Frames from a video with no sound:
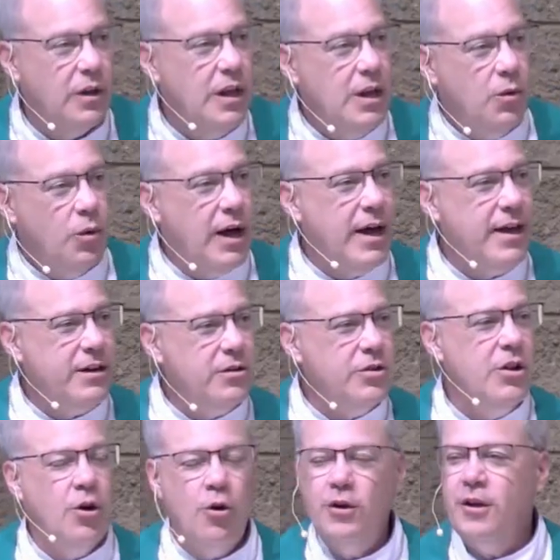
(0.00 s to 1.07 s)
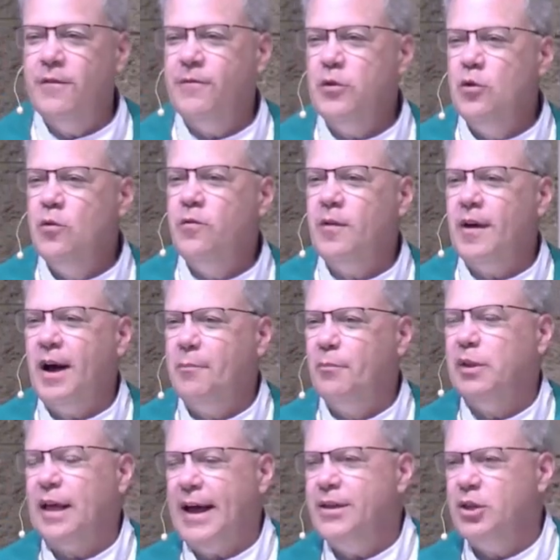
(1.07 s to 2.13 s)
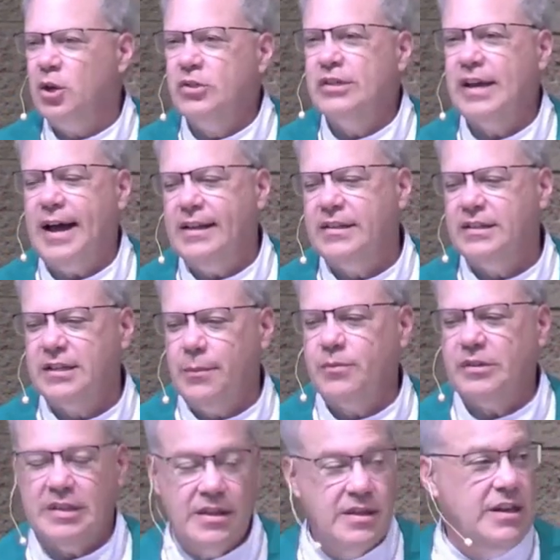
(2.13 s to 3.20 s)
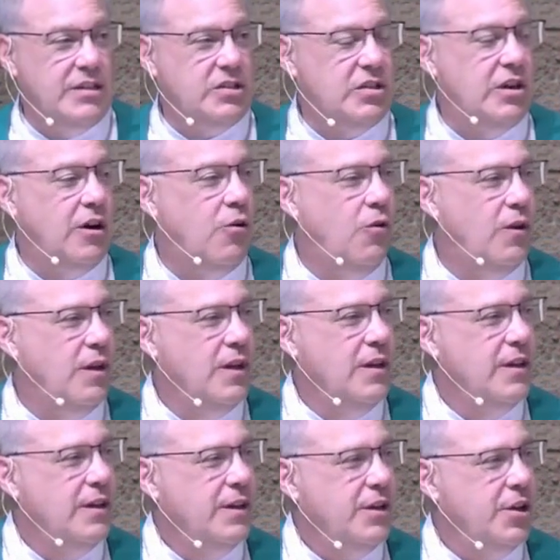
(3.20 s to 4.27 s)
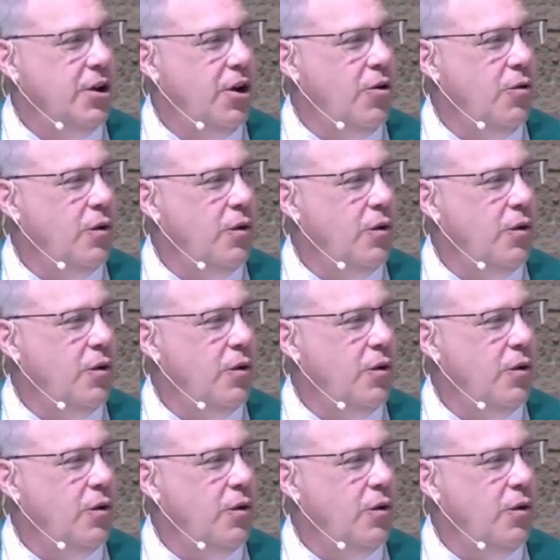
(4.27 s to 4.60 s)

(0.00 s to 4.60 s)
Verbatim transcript: Well, I don't know if you've applied those concepts to this, though. You know,